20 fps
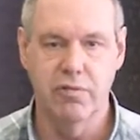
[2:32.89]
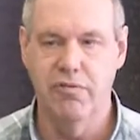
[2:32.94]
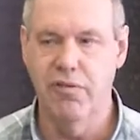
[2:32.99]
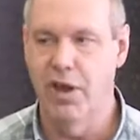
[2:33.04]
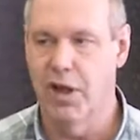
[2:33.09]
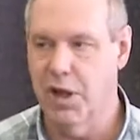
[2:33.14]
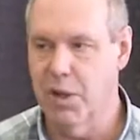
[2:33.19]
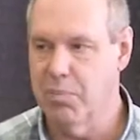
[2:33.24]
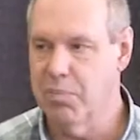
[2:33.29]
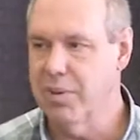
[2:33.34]

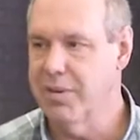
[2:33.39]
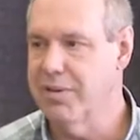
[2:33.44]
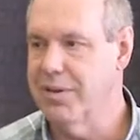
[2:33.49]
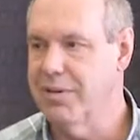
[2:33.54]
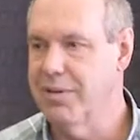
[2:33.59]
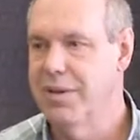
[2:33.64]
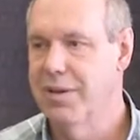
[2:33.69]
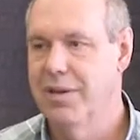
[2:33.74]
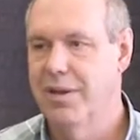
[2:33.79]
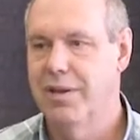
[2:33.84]
develop
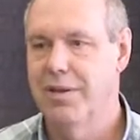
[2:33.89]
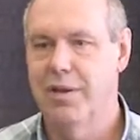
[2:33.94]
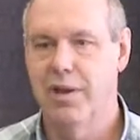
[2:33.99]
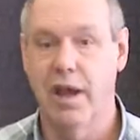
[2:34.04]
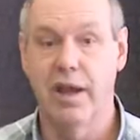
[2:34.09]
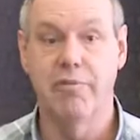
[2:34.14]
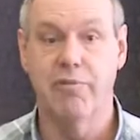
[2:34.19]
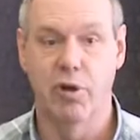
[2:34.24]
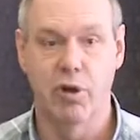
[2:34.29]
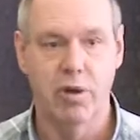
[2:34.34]
uh,
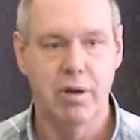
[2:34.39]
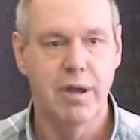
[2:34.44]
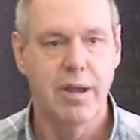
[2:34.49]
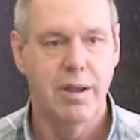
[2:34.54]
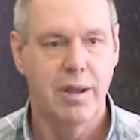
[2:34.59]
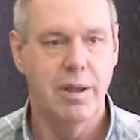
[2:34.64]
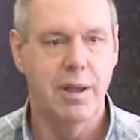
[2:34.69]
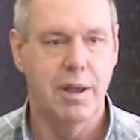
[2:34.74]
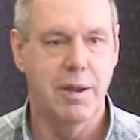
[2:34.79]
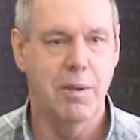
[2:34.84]
ever,
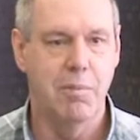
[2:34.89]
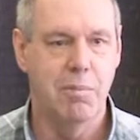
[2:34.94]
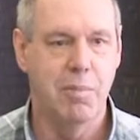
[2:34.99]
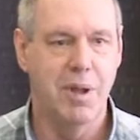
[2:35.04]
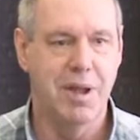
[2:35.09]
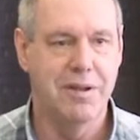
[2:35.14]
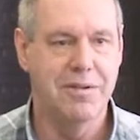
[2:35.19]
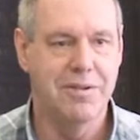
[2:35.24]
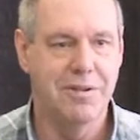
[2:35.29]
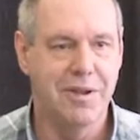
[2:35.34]
um,
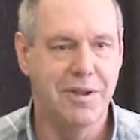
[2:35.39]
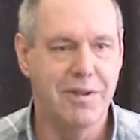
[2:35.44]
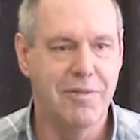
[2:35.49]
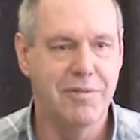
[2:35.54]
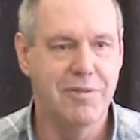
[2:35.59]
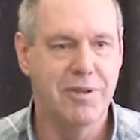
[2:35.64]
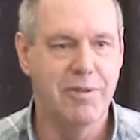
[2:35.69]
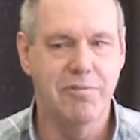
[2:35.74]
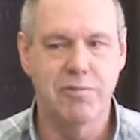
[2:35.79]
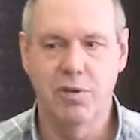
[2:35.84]
but uh,
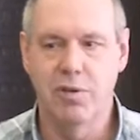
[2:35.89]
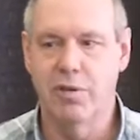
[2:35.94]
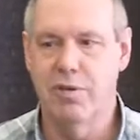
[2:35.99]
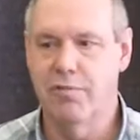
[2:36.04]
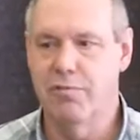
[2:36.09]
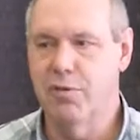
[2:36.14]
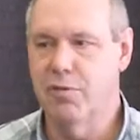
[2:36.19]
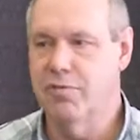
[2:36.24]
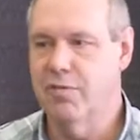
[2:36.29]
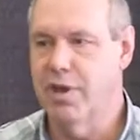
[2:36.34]
if, you,
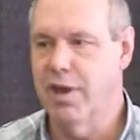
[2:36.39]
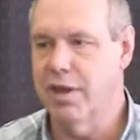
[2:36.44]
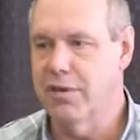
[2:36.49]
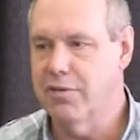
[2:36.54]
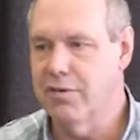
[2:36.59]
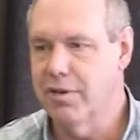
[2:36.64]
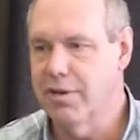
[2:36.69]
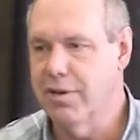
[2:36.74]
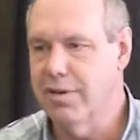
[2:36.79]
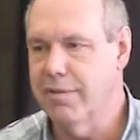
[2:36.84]
if you've
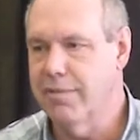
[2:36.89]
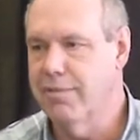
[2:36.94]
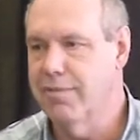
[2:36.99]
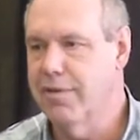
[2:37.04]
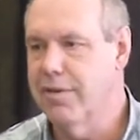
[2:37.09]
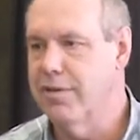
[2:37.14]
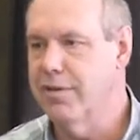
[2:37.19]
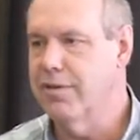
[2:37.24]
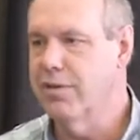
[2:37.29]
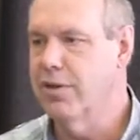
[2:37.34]
got
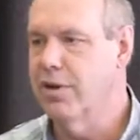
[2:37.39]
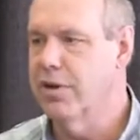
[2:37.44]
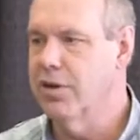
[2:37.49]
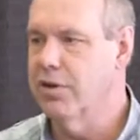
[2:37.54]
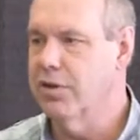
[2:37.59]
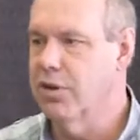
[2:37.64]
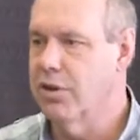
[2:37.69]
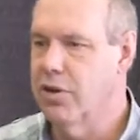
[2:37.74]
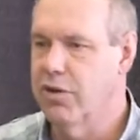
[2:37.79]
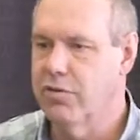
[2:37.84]
uh, young
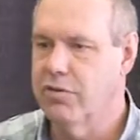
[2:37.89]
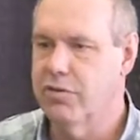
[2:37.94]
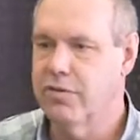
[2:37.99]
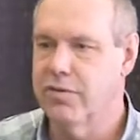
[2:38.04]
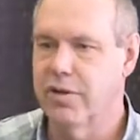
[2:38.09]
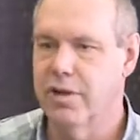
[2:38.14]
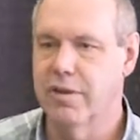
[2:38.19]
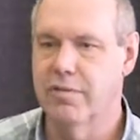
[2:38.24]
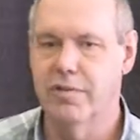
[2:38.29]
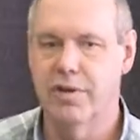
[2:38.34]
adults
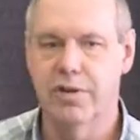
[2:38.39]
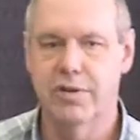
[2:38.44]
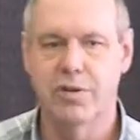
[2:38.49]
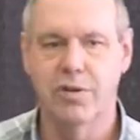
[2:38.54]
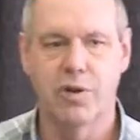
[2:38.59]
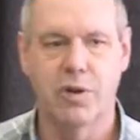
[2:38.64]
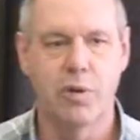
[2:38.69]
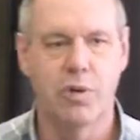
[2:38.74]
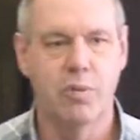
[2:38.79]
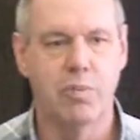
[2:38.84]
living in
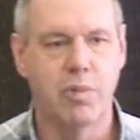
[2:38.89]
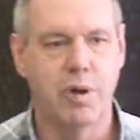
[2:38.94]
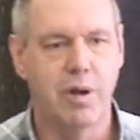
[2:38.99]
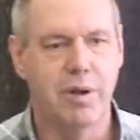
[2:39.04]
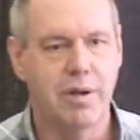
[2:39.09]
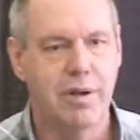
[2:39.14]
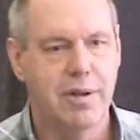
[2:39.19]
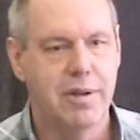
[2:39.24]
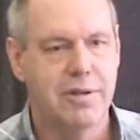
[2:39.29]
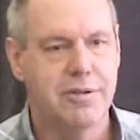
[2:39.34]
your home
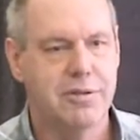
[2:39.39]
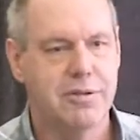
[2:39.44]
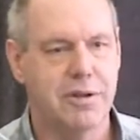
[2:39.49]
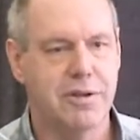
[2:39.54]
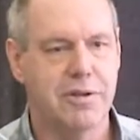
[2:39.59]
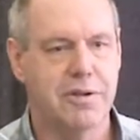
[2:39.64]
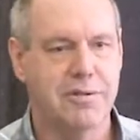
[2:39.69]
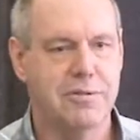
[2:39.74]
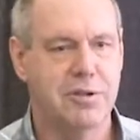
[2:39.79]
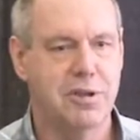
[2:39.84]
or
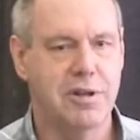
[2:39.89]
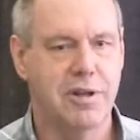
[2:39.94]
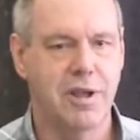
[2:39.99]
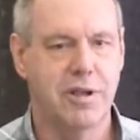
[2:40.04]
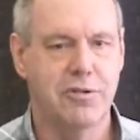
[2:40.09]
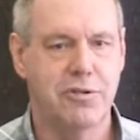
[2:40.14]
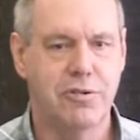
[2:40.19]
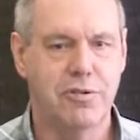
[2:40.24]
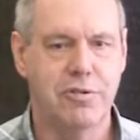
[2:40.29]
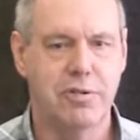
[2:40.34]

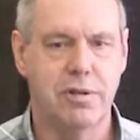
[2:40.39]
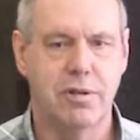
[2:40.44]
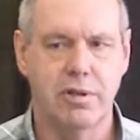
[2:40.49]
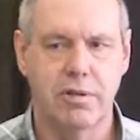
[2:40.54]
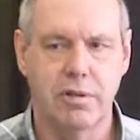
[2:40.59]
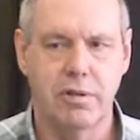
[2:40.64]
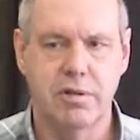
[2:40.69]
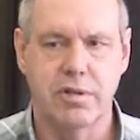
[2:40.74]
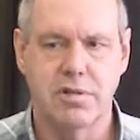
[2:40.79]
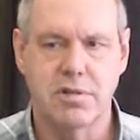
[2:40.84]
teenagers,
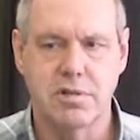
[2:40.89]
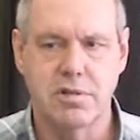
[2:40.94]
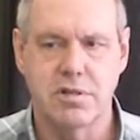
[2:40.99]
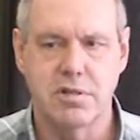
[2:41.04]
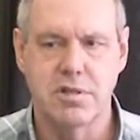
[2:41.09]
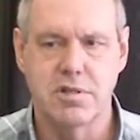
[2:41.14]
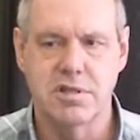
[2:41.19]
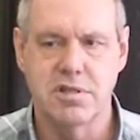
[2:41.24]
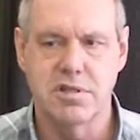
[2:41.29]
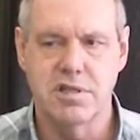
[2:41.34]
does,
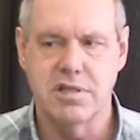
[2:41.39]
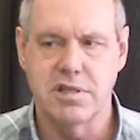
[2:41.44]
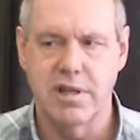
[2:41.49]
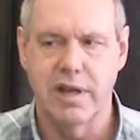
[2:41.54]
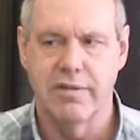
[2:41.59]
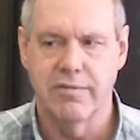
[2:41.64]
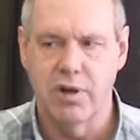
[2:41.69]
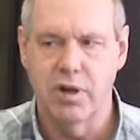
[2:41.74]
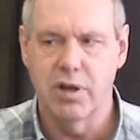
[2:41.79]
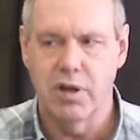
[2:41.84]
does this
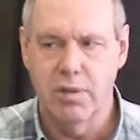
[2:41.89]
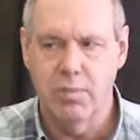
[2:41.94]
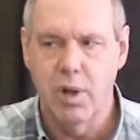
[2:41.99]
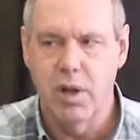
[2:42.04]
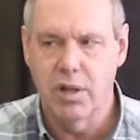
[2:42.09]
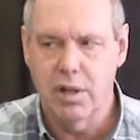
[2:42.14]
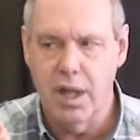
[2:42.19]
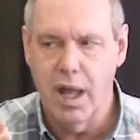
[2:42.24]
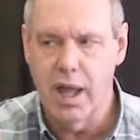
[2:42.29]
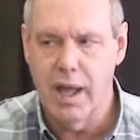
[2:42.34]
ever come
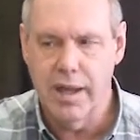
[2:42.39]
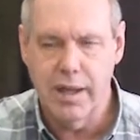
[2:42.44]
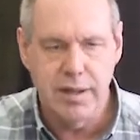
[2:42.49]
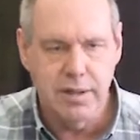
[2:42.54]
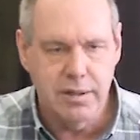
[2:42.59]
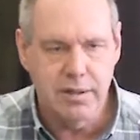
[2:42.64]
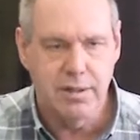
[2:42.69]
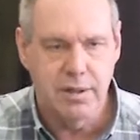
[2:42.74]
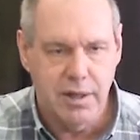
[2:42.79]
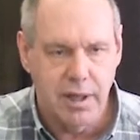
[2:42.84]

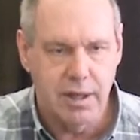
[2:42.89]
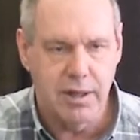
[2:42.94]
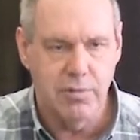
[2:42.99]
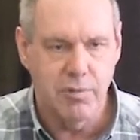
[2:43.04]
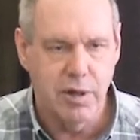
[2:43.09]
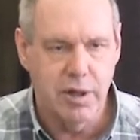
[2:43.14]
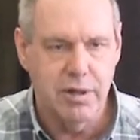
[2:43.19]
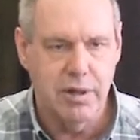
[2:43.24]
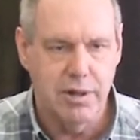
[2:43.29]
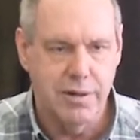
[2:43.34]
online? You kind of
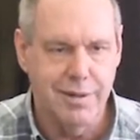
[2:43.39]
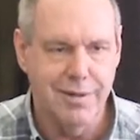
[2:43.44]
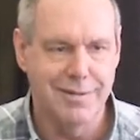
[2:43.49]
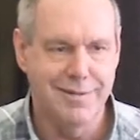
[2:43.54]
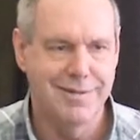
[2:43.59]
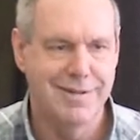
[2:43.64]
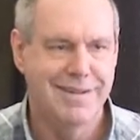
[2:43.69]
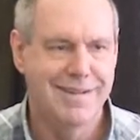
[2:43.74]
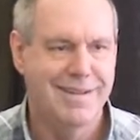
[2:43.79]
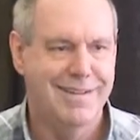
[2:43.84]
wonder.
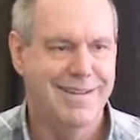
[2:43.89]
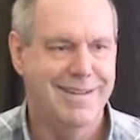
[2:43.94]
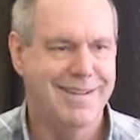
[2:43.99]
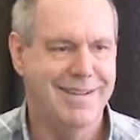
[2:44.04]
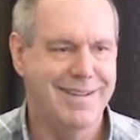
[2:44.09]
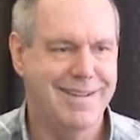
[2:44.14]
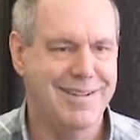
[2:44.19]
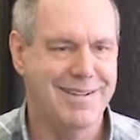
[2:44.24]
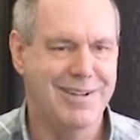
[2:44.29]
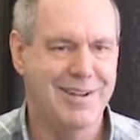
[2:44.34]
You
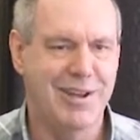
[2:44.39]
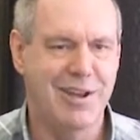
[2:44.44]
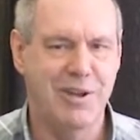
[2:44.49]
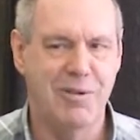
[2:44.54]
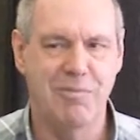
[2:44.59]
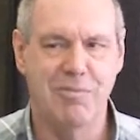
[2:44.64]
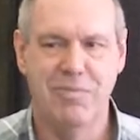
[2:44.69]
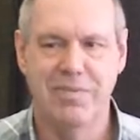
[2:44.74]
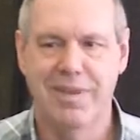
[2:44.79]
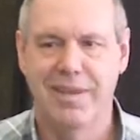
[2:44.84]
know? And, um,